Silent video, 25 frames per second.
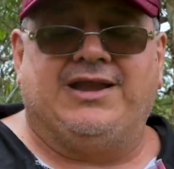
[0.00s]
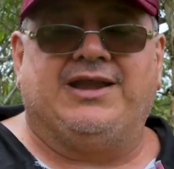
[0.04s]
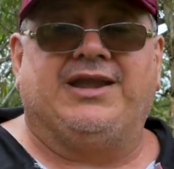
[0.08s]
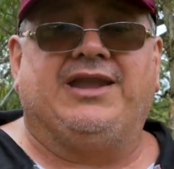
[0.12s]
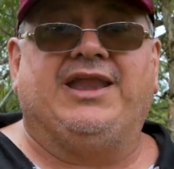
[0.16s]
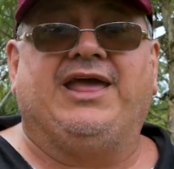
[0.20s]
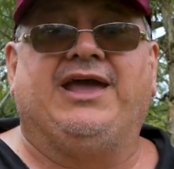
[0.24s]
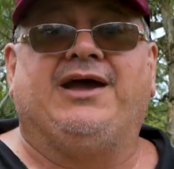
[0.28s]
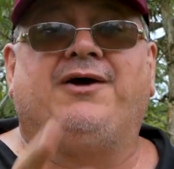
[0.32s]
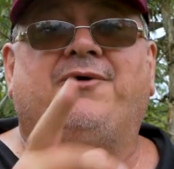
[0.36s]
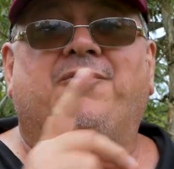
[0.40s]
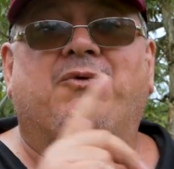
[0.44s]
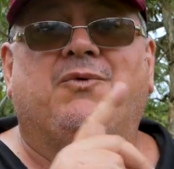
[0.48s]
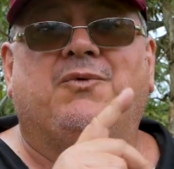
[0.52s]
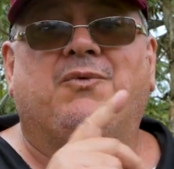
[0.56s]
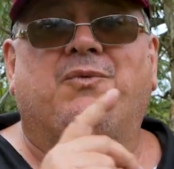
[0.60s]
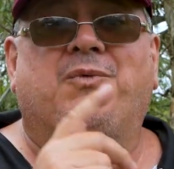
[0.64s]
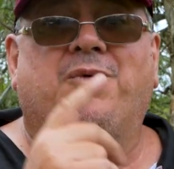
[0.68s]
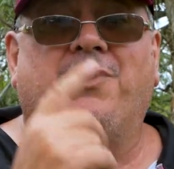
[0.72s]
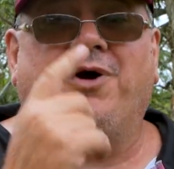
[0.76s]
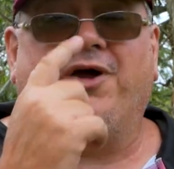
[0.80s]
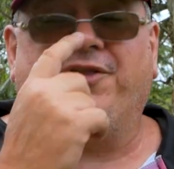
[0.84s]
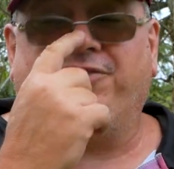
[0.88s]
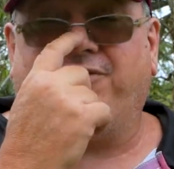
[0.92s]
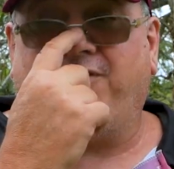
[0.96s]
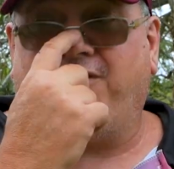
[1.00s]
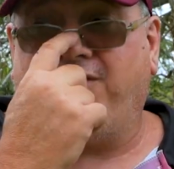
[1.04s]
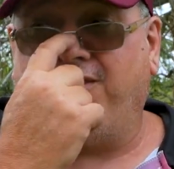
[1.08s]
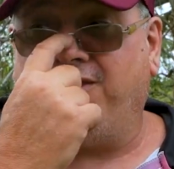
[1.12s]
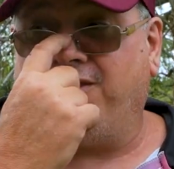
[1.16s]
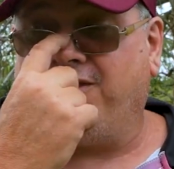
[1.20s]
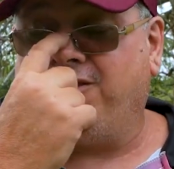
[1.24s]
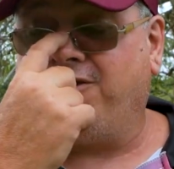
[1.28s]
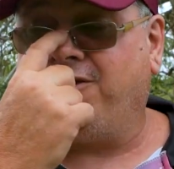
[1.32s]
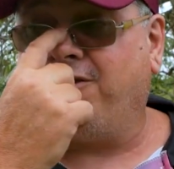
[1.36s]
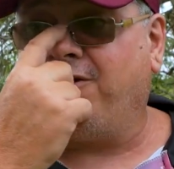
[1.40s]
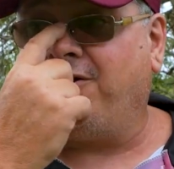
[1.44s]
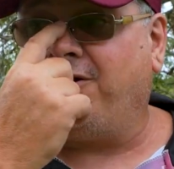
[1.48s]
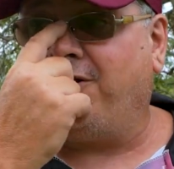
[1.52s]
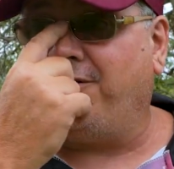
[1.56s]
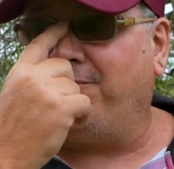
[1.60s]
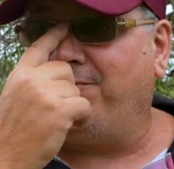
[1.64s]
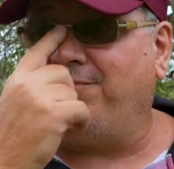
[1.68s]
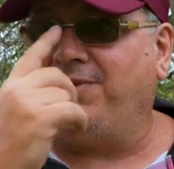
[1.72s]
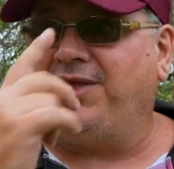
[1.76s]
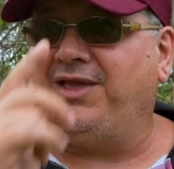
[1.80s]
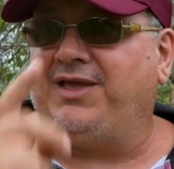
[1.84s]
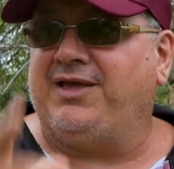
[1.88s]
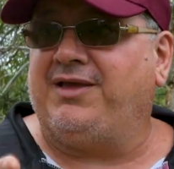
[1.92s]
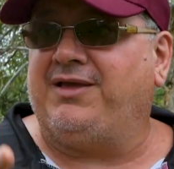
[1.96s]
Now, what got
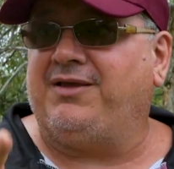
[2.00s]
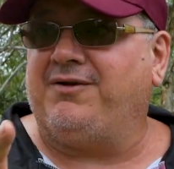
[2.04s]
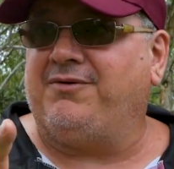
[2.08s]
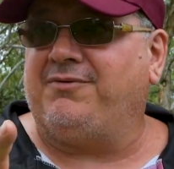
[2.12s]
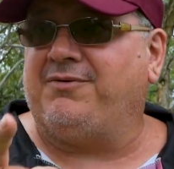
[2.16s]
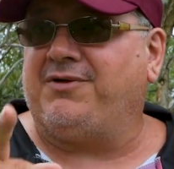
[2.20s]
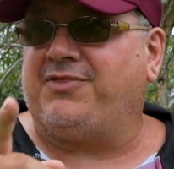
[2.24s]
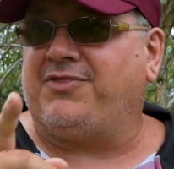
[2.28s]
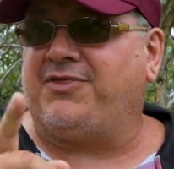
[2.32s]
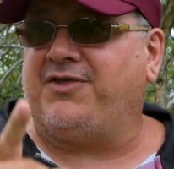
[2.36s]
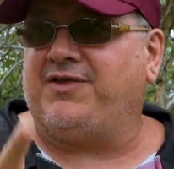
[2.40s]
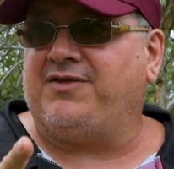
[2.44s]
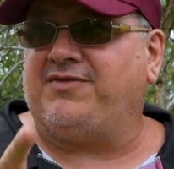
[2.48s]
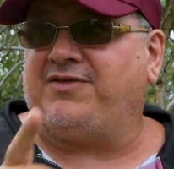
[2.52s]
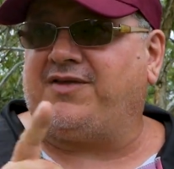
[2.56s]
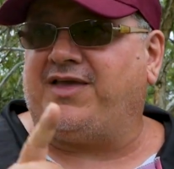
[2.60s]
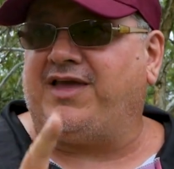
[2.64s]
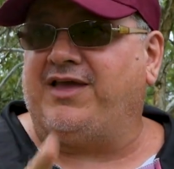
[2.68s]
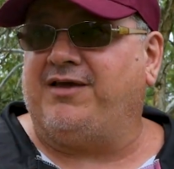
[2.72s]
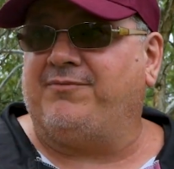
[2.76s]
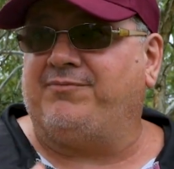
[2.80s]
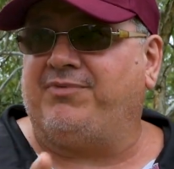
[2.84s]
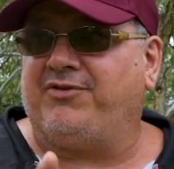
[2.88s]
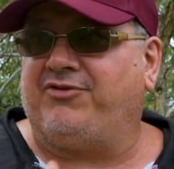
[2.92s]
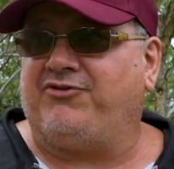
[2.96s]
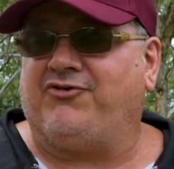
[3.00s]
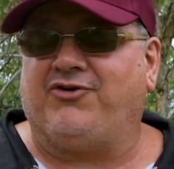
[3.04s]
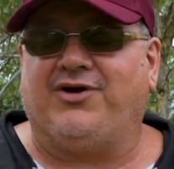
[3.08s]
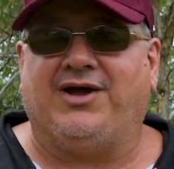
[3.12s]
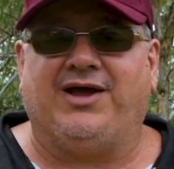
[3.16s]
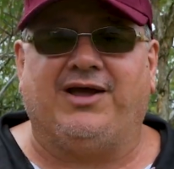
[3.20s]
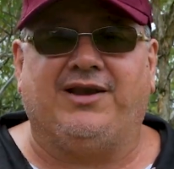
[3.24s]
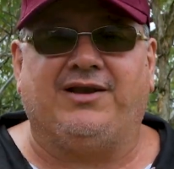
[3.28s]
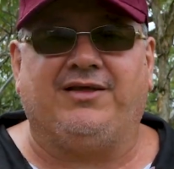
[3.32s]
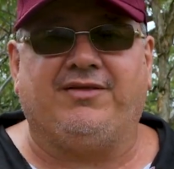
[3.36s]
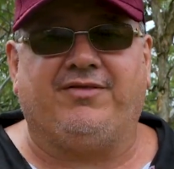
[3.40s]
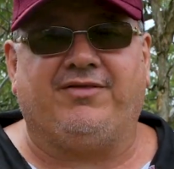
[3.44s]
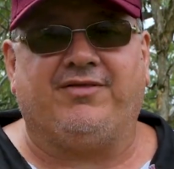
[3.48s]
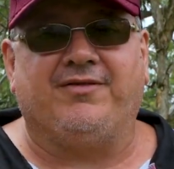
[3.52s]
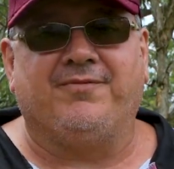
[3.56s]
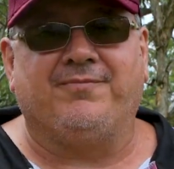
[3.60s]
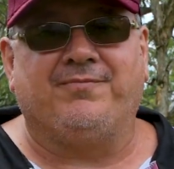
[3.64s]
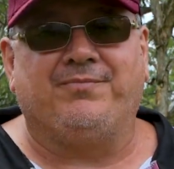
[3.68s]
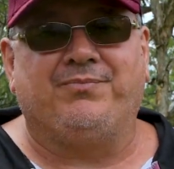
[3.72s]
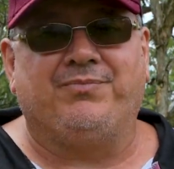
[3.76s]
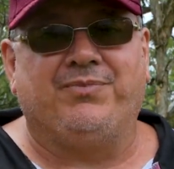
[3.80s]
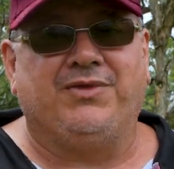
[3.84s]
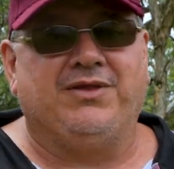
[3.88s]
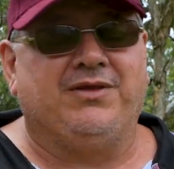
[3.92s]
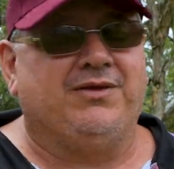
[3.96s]
me with these camper trailers
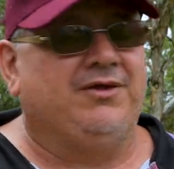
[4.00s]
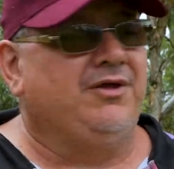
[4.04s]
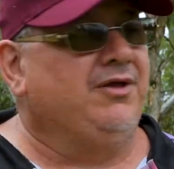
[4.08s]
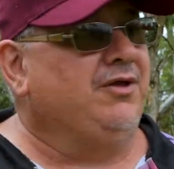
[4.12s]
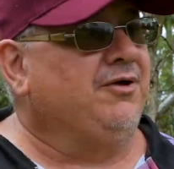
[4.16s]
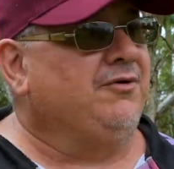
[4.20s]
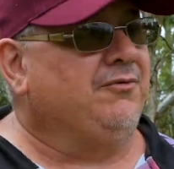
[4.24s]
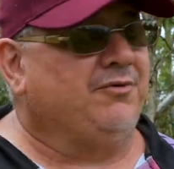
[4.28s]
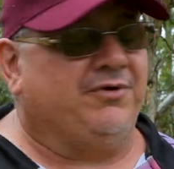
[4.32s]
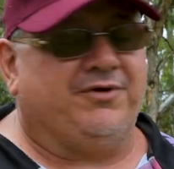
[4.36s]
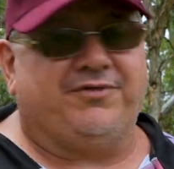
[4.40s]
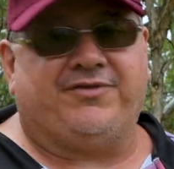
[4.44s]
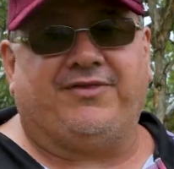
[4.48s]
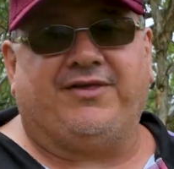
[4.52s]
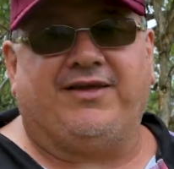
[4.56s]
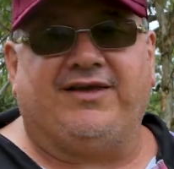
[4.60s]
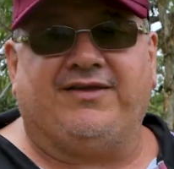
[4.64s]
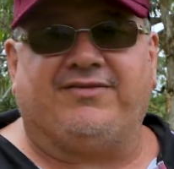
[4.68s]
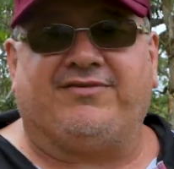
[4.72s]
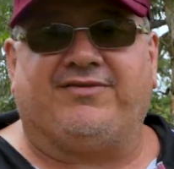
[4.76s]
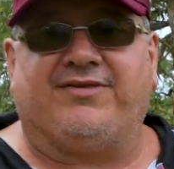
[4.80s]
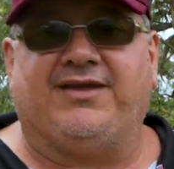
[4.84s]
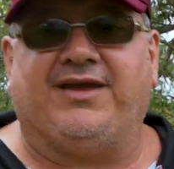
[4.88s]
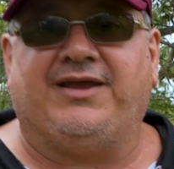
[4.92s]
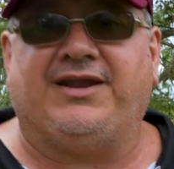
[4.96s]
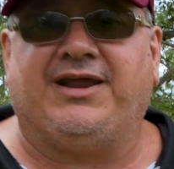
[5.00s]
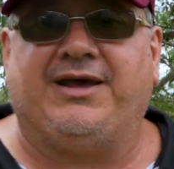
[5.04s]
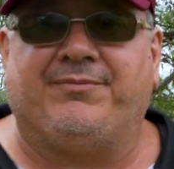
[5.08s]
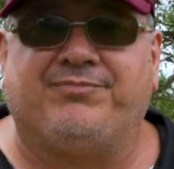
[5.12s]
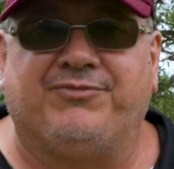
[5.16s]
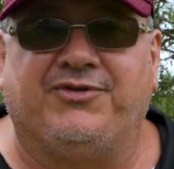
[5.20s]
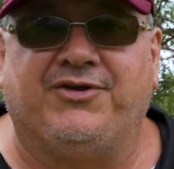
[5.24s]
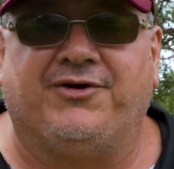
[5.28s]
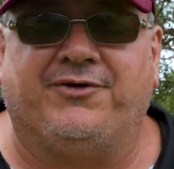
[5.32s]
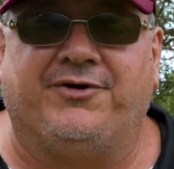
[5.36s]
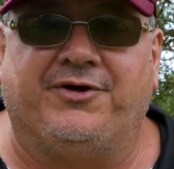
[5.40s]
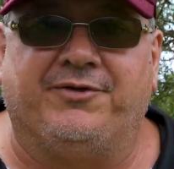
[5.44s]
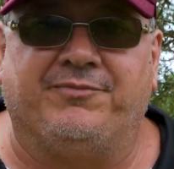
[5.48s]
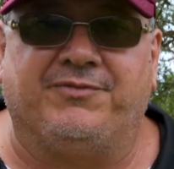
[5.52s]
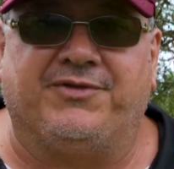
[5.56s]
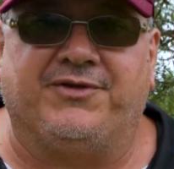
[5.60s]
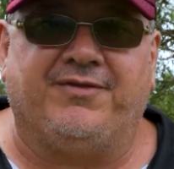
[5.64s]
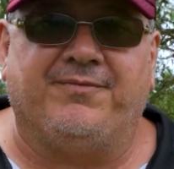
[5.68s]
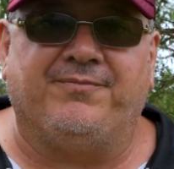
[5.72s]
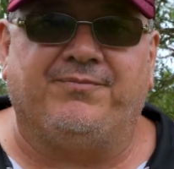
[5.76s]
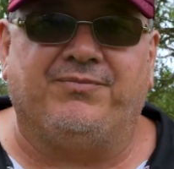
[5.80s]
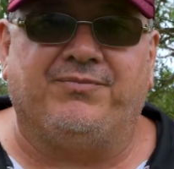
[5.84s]
was their setup times.